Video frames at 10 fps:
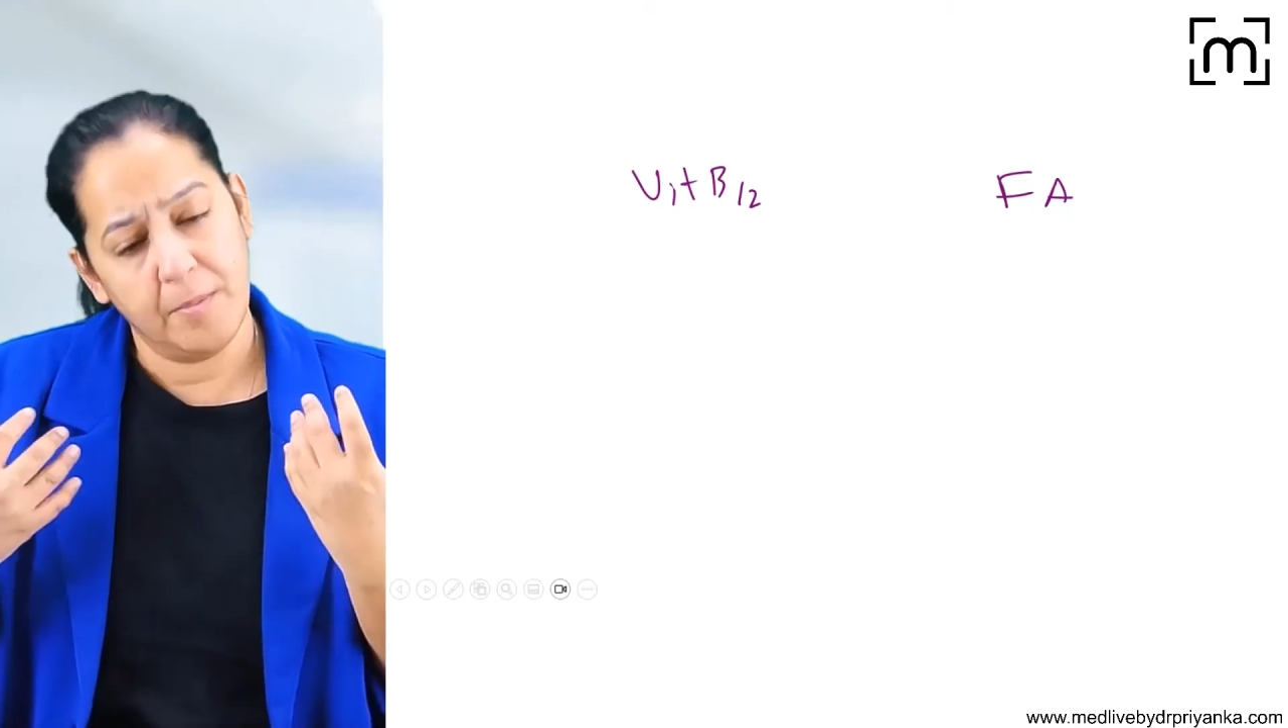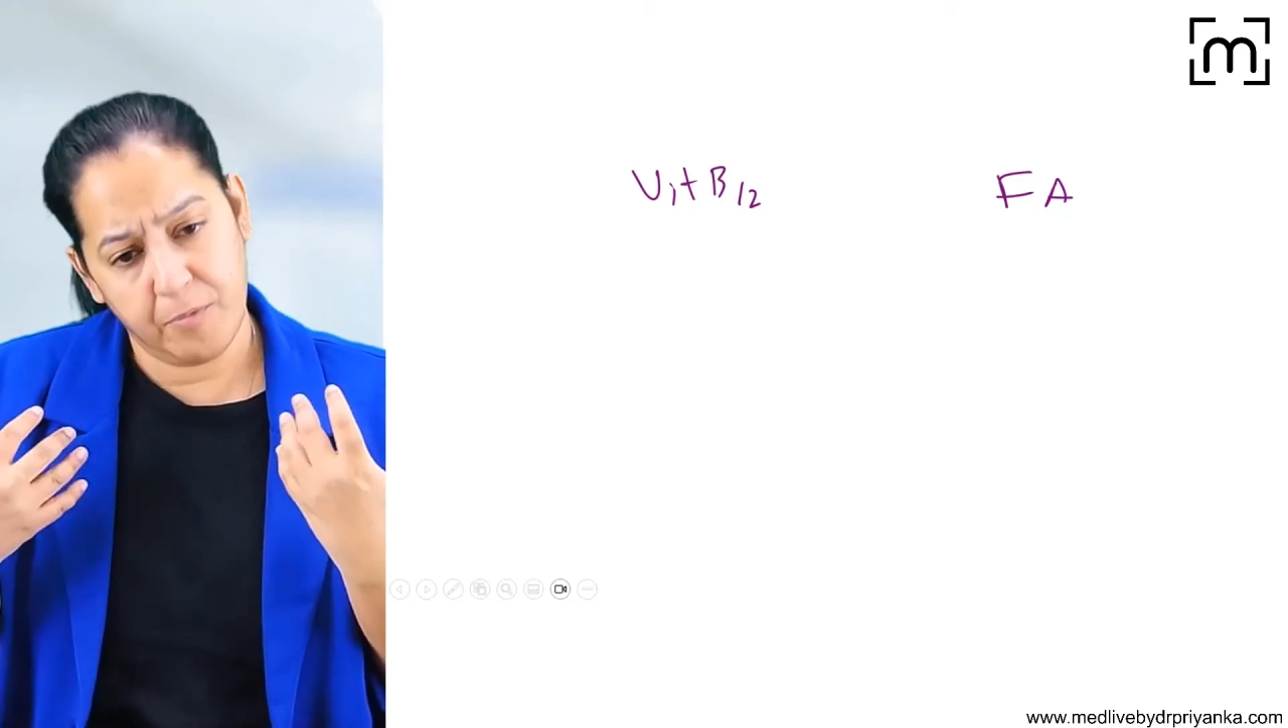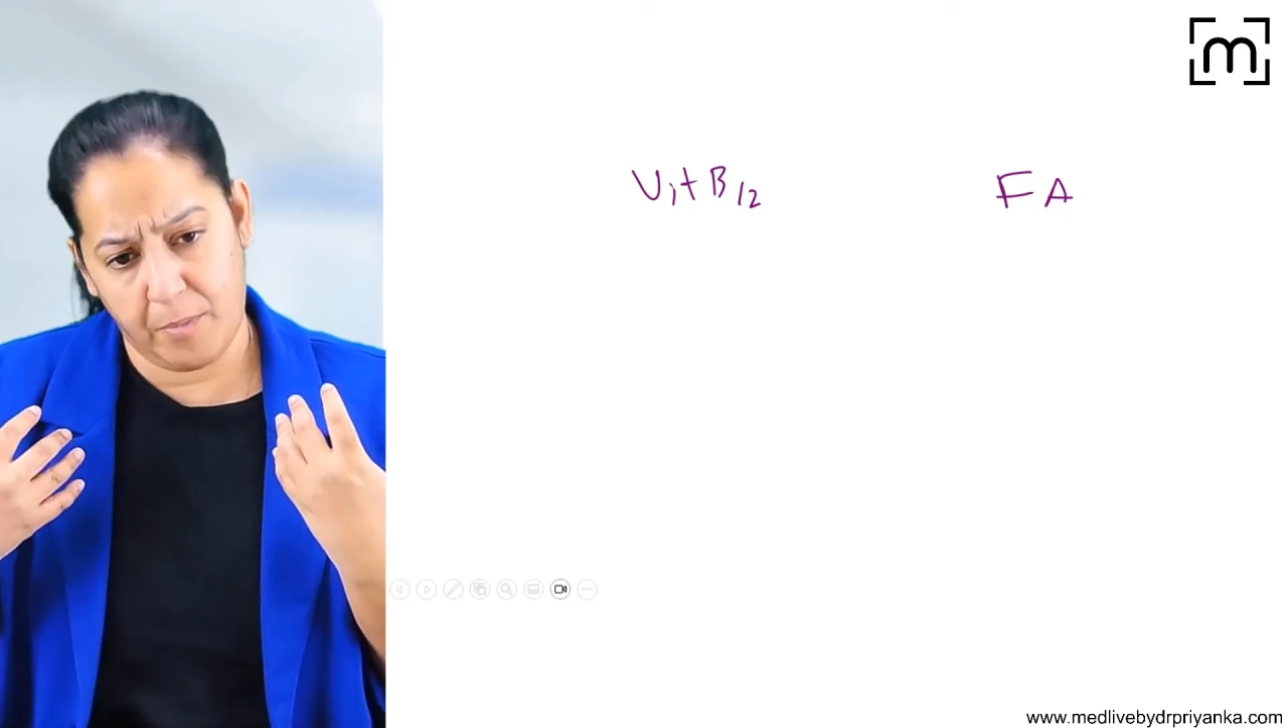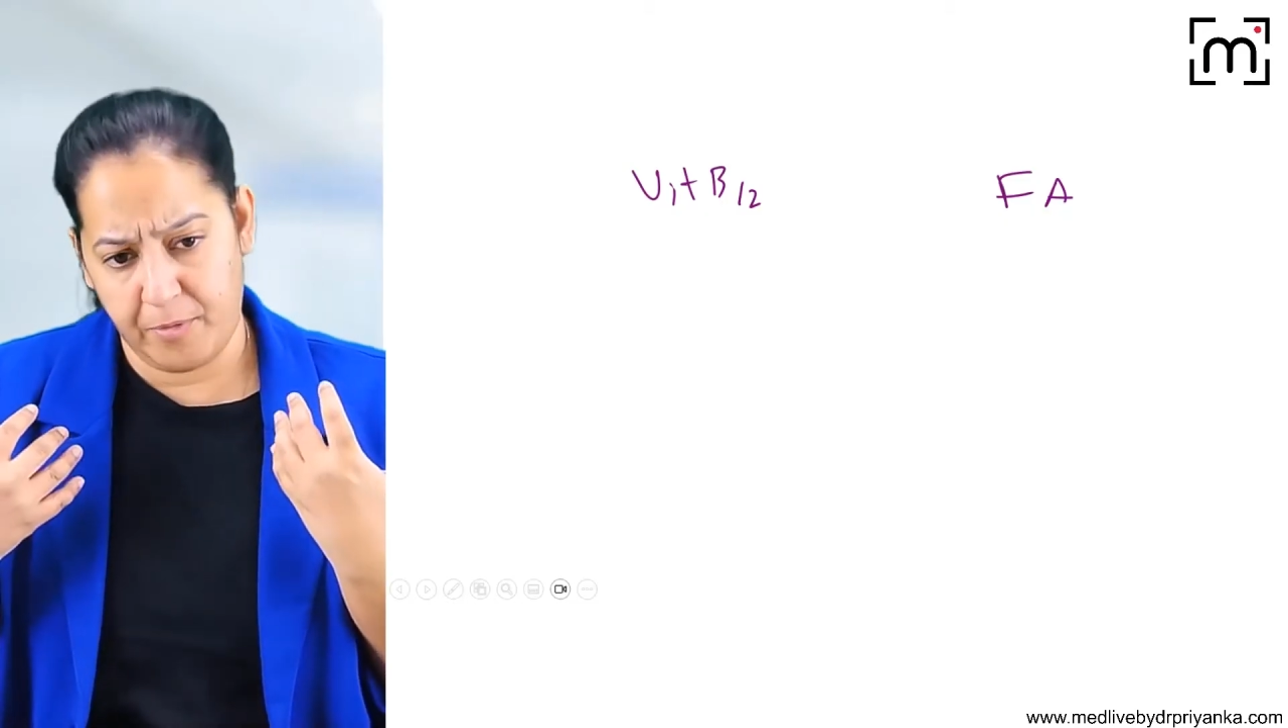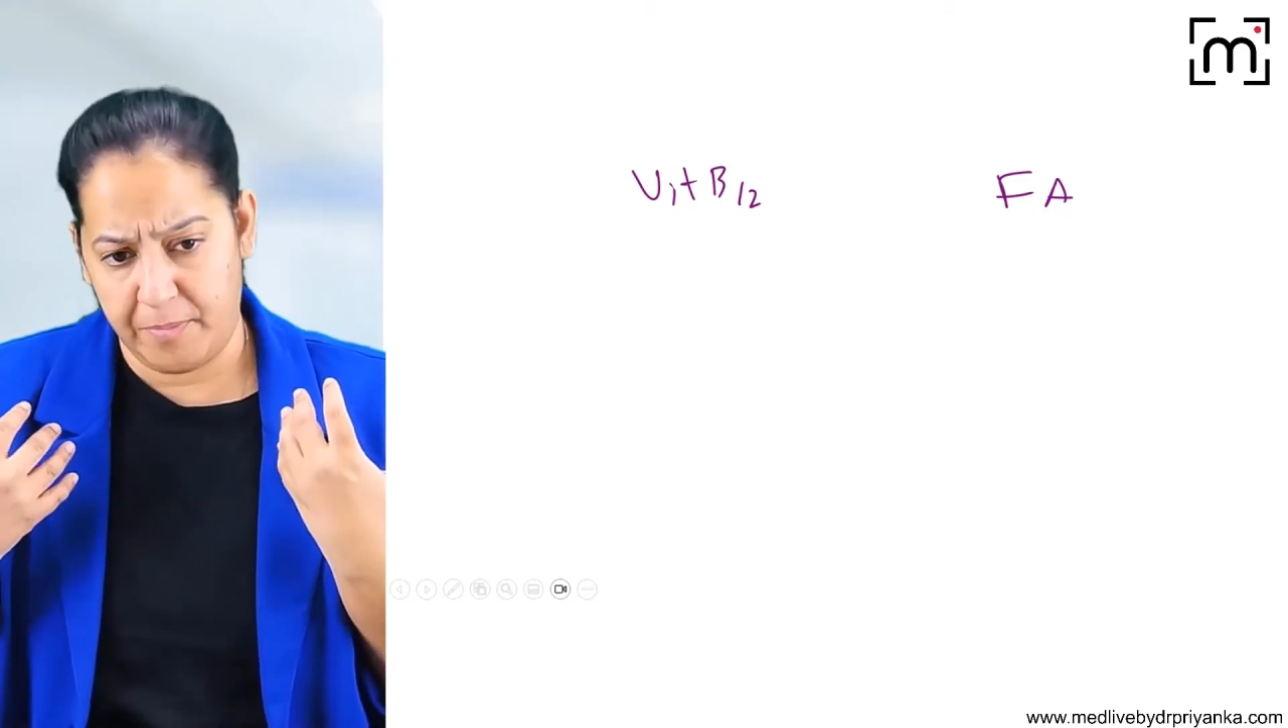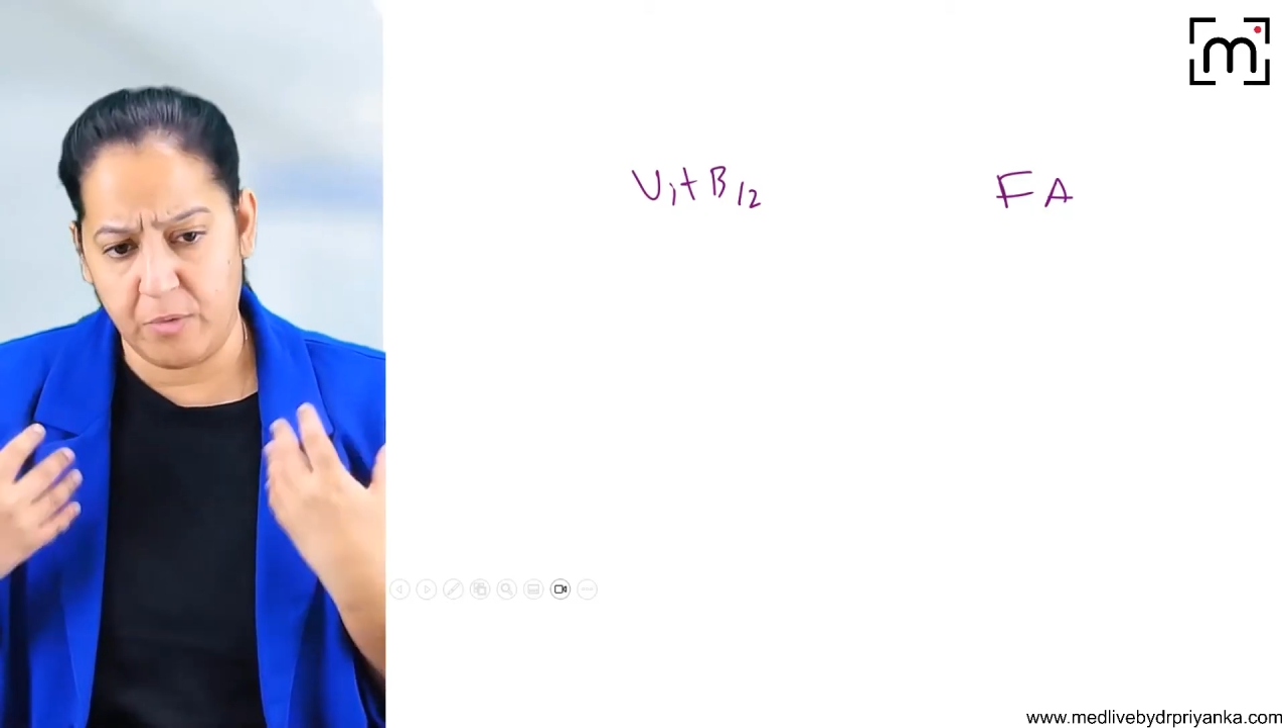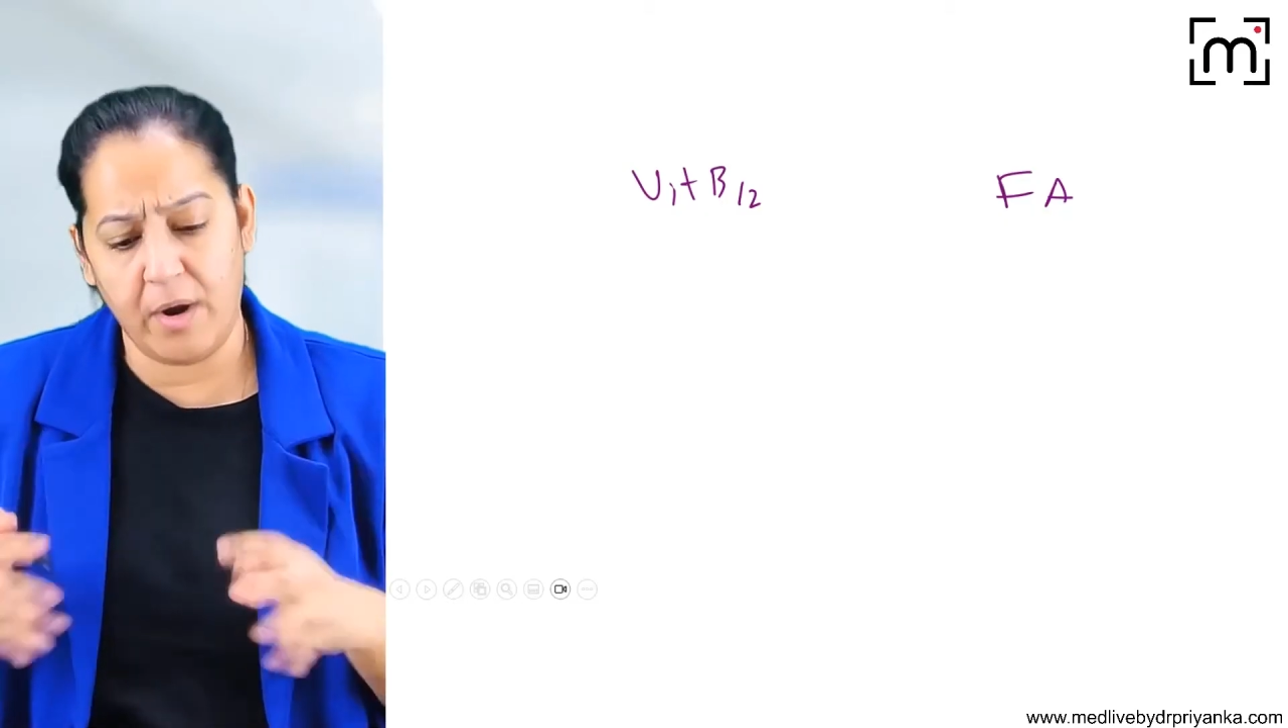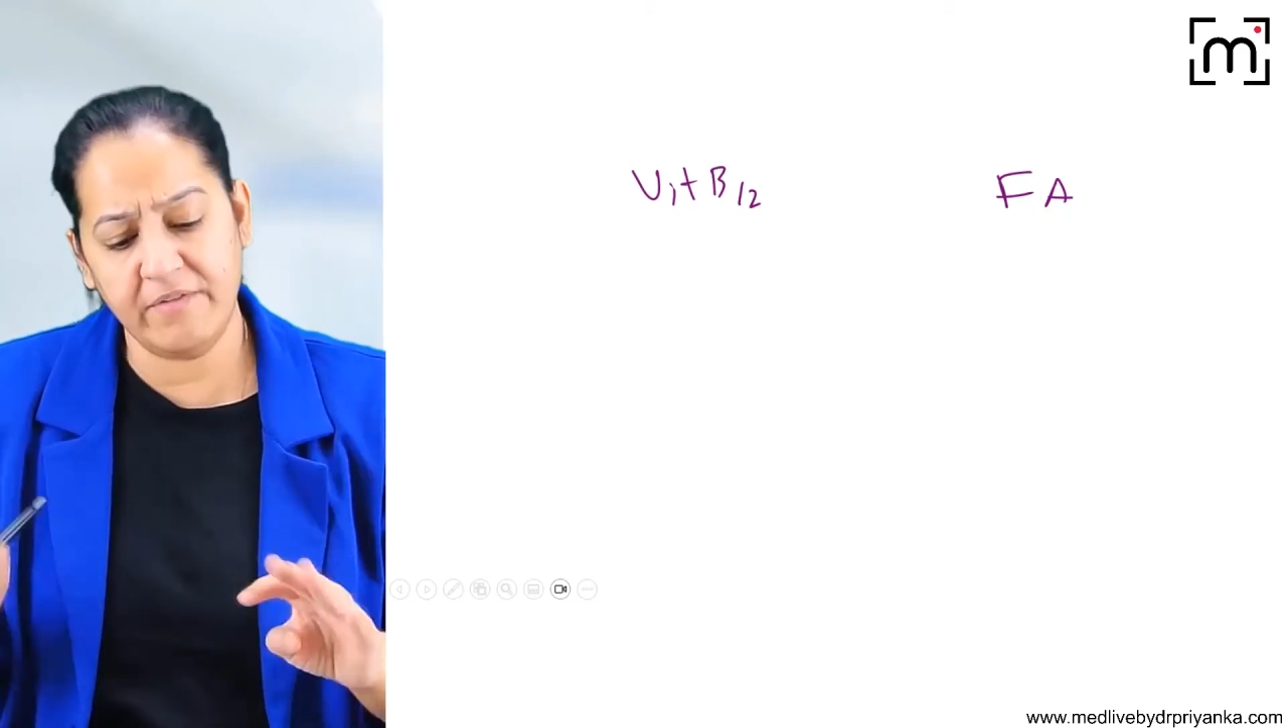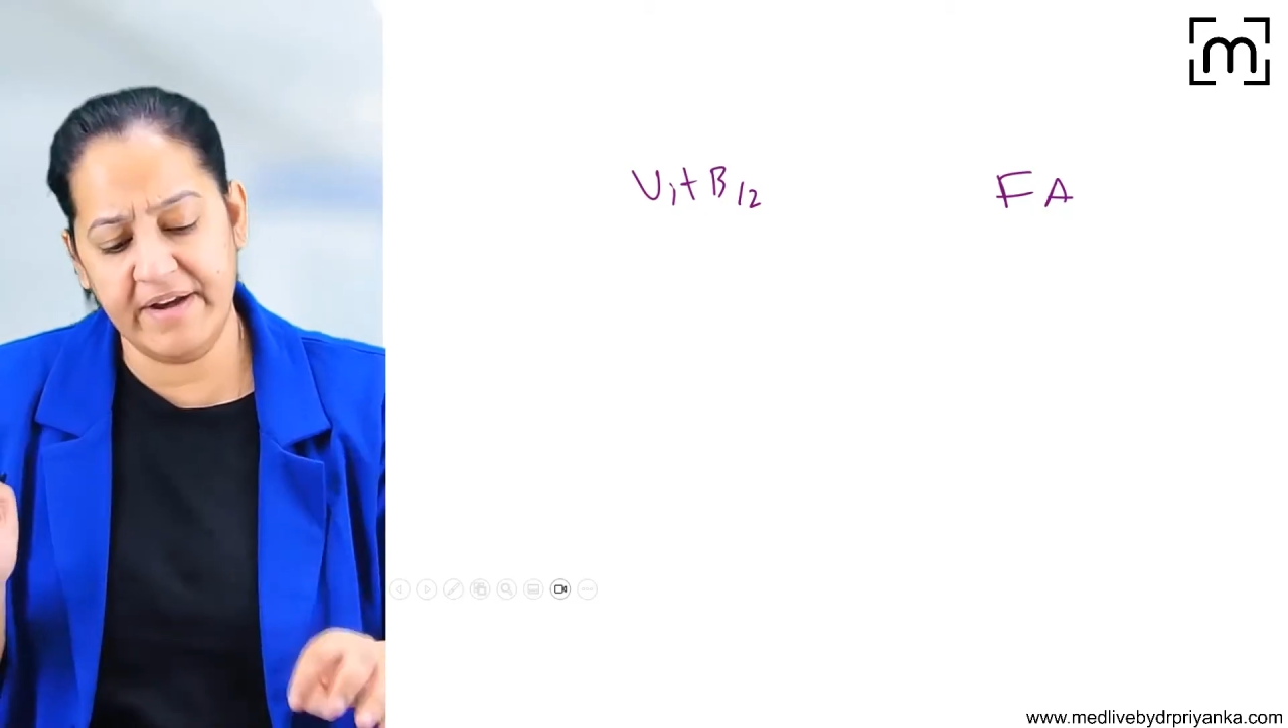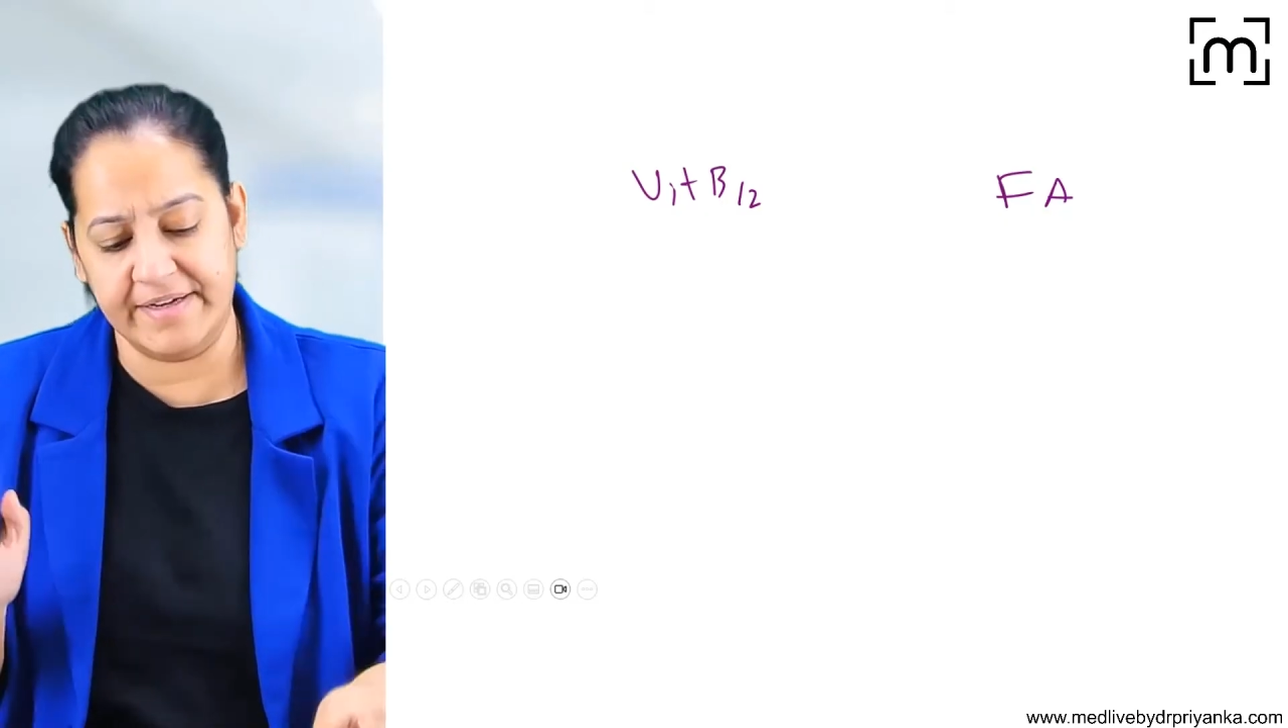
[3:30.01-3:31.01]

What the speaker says: Whatever